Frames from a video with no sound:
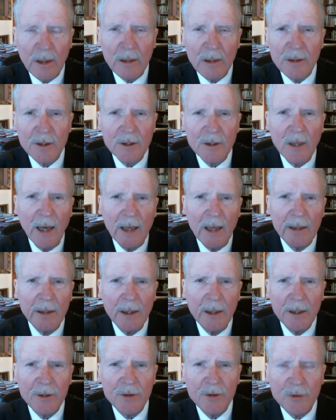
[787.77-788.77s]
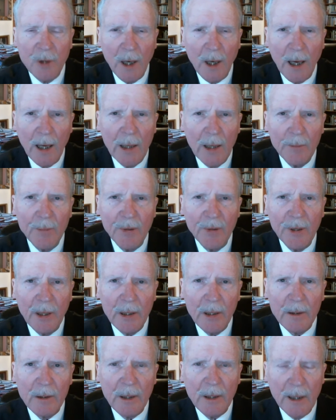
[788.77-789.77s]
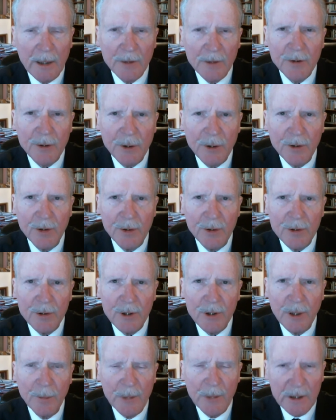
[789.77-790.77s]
it's not his tribe that constitutes him.